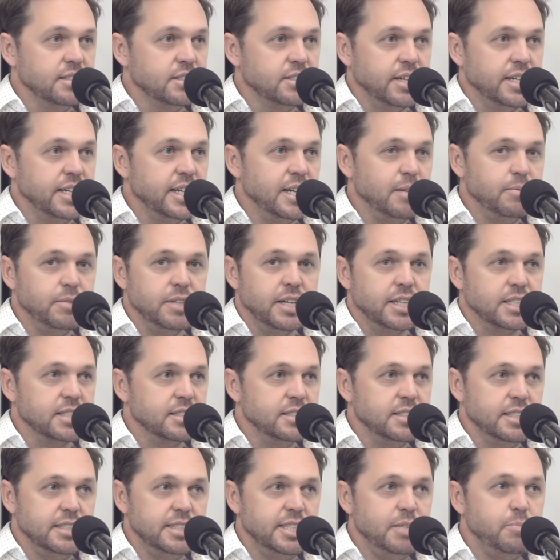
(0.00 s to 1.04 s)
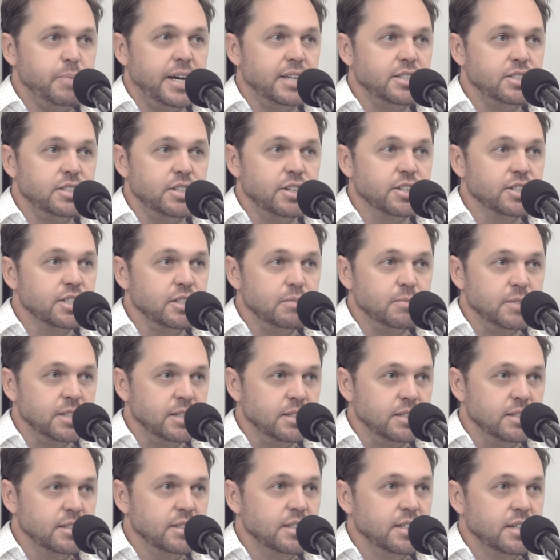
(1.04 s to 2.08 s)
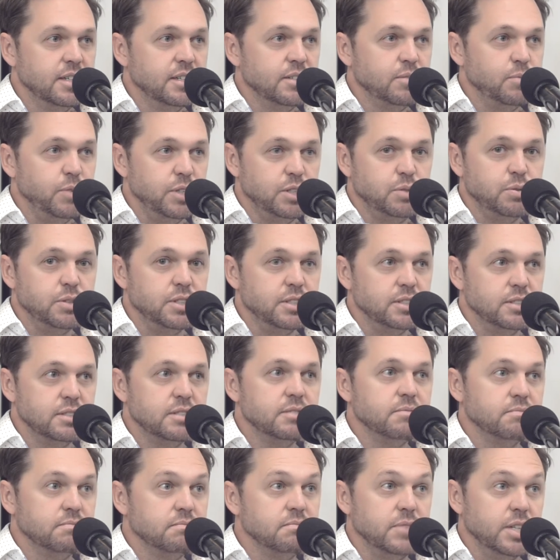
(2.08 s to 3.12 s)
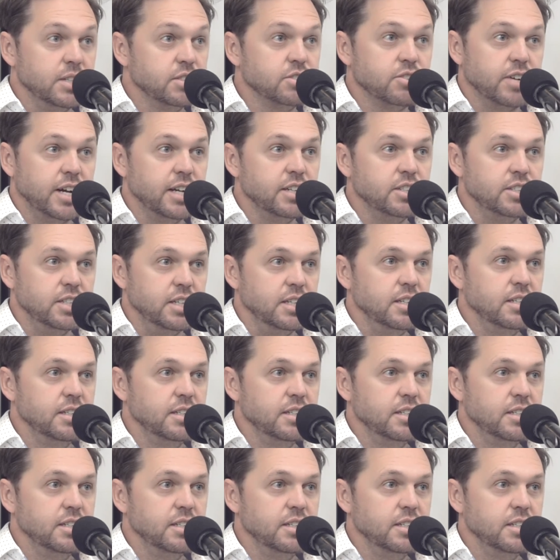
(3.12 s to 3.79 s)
So I ended up with like a 60-page document, which was the strategy.